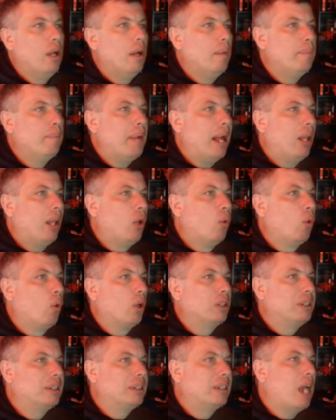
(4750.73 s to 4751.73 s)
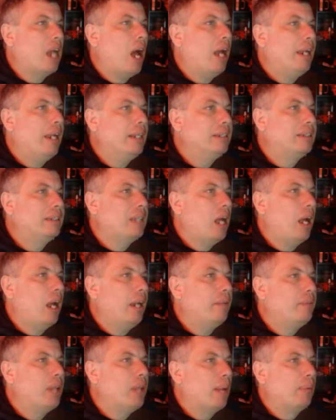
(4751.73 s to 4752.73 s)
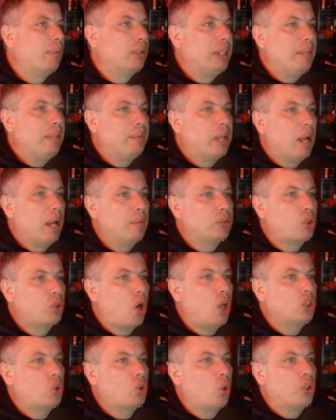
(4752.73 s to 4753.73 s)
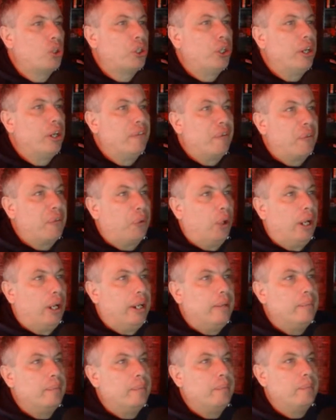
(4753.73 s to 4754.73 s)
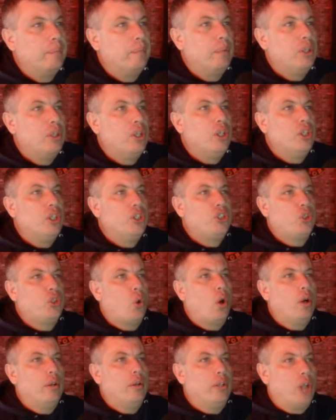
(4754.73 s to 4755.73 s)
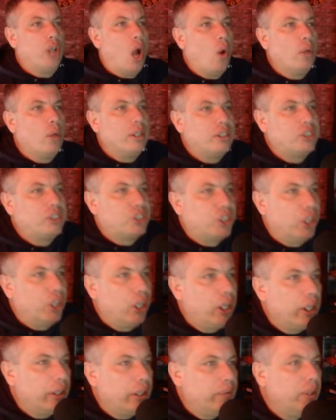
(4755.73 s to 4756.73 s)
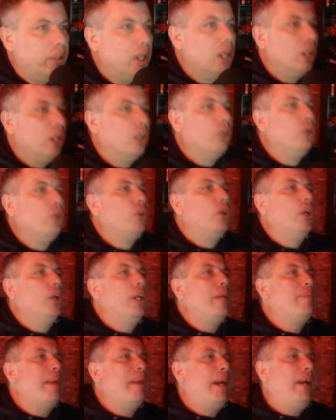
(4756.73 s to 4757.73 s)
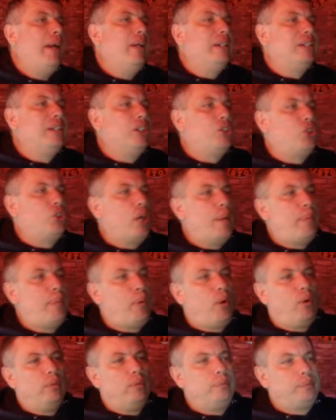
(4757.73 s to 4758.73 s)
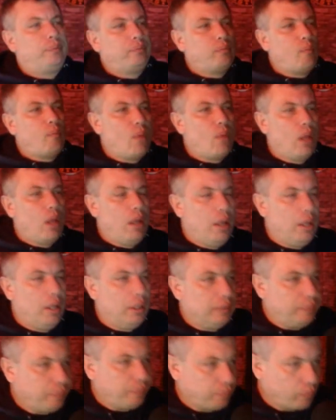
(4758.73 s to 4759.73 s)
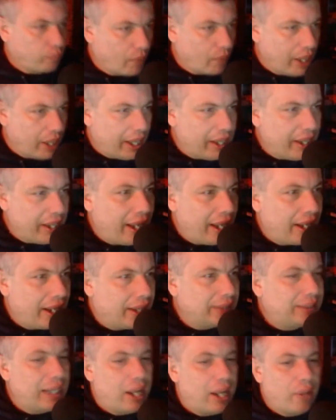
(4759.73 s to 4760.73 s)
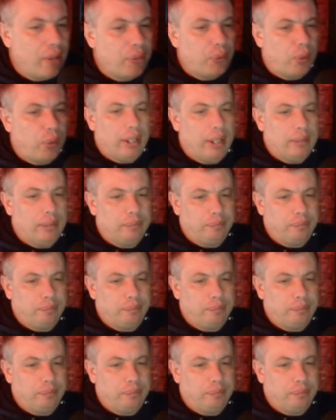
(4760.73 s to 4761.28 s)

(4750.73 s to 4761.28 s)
Ballo works his guy inside. Double team comes. Cross court to Goody for three. Short. Go. It's good. Luke Goody buries the triple. Indiana's down 3.